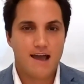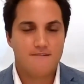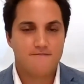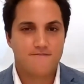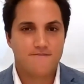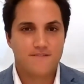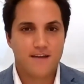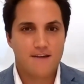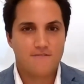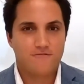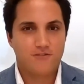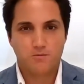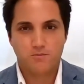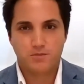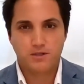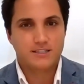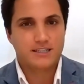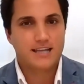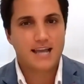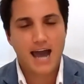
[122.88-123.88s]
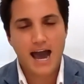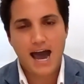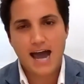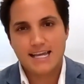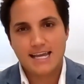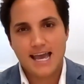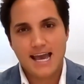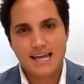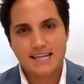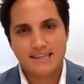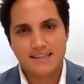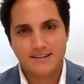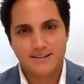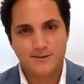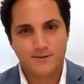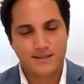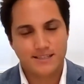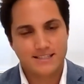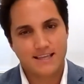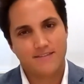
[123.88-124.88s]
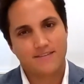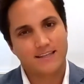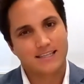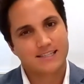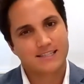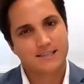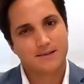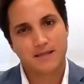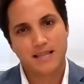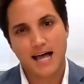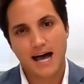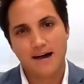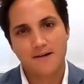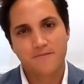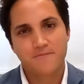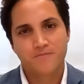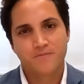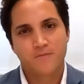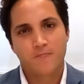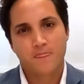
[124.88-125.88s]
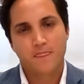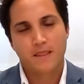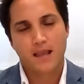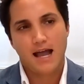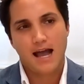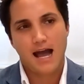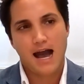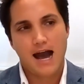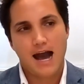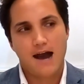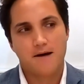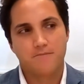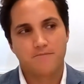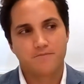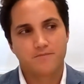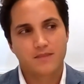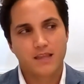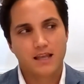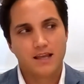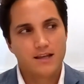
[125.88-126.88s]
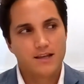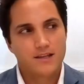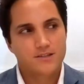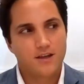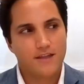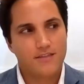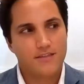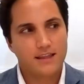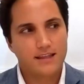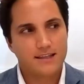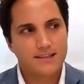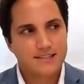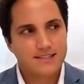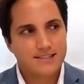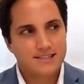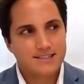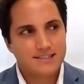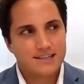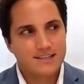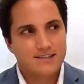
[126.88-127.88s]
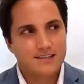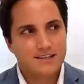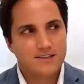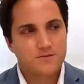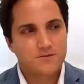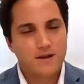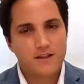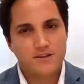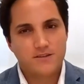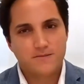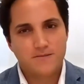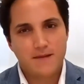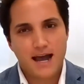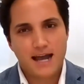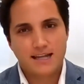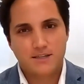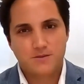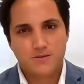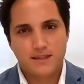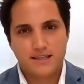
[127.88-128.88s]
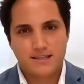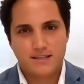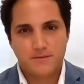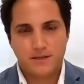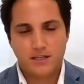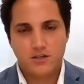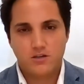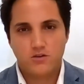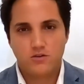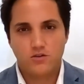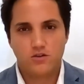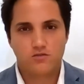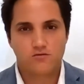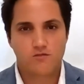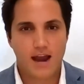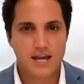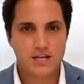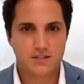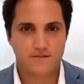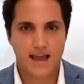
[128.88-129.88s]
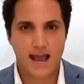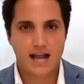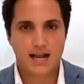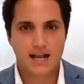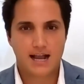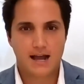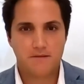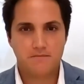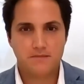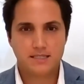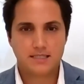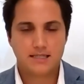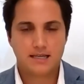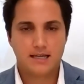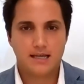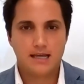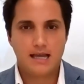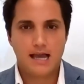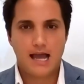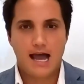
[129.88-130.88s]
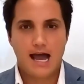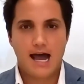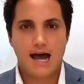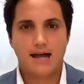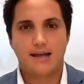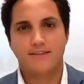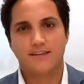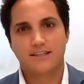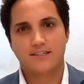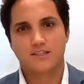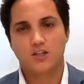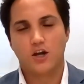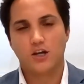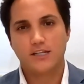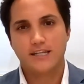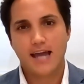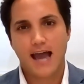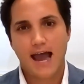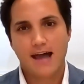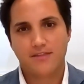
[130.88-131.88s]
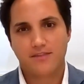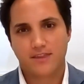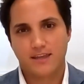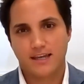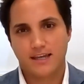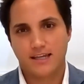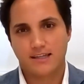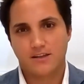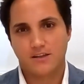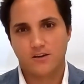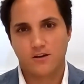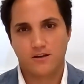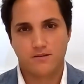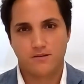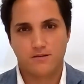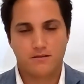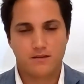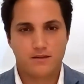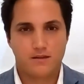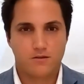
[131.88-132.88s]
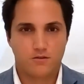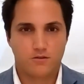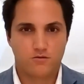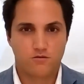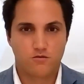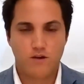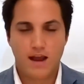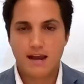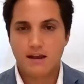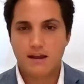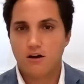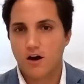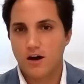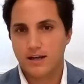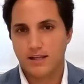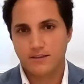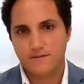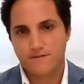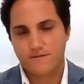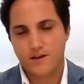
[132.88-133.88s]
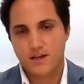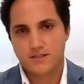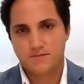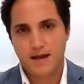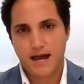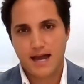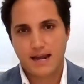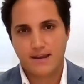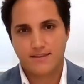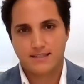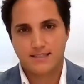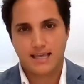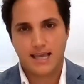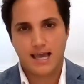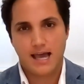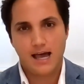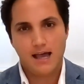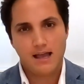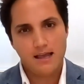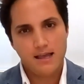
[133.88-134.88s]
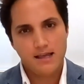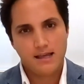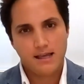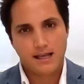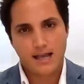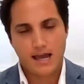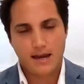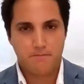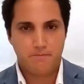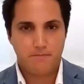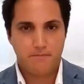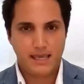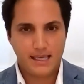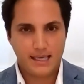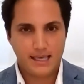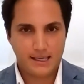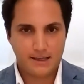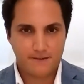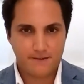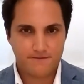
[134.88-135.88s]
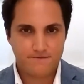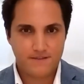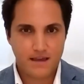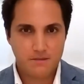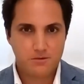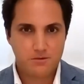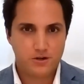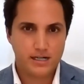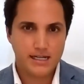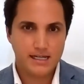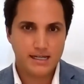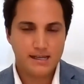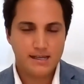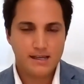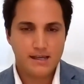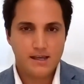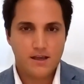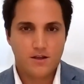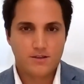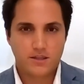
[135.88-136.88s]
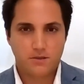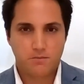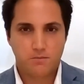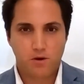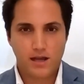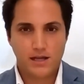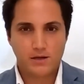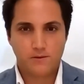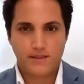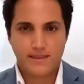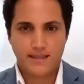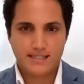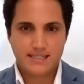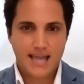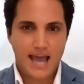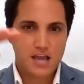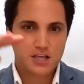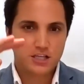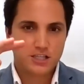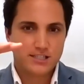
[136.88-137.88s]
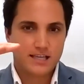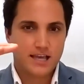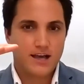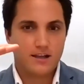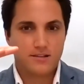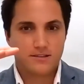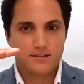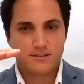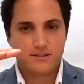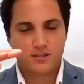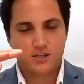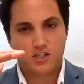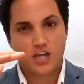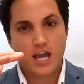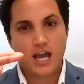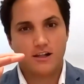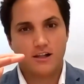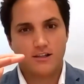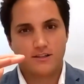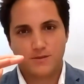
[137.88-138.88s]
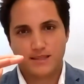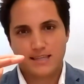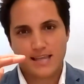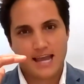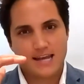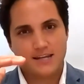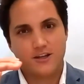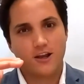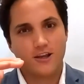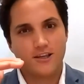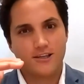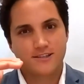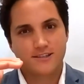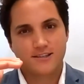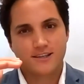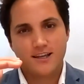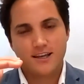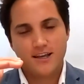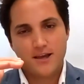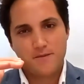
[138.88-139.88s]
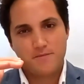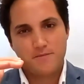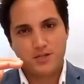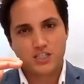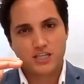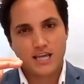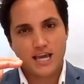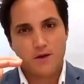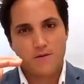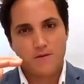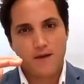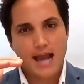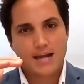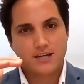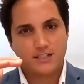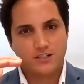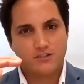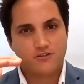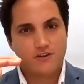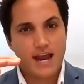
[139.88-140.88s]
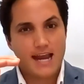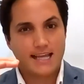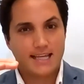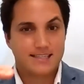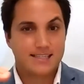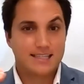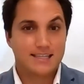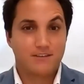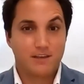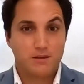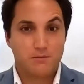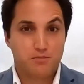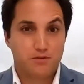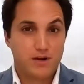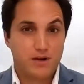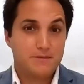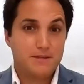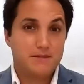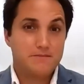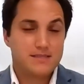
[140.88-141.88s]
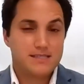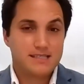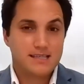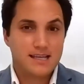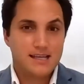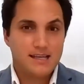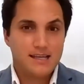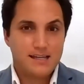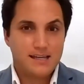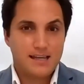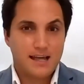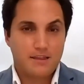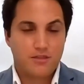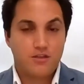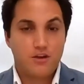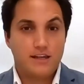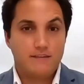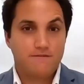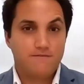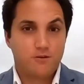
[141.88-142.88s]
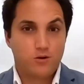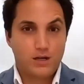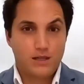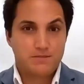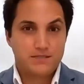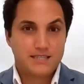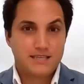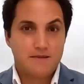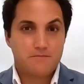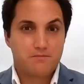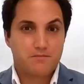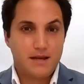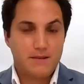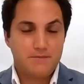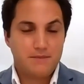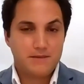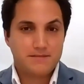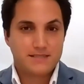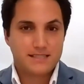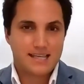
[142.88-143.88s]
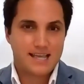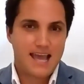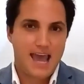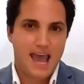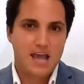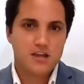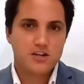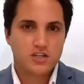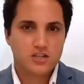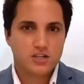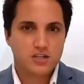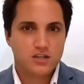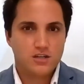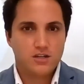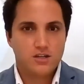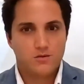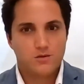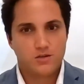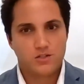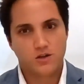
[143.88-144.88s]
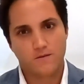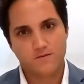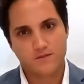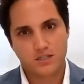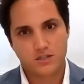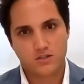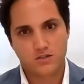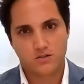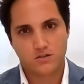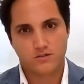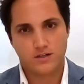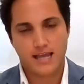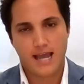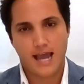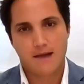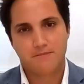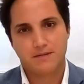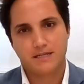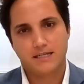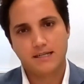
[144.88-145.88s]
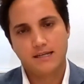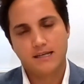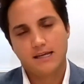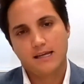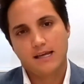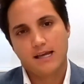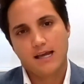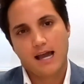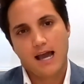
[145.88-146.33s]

have not built a car yet. They're doing something similar. So I think it's one of those markets where there's going to be a huge range of outcomes. And there's no doubt that, it was red hot in the first part of this year, kind of peaking in February. It was at the point where these cash shells with $10 per share were actually trading at significant premiums, like 30, 40% premiums to cash, which obviously shouldn't really happen.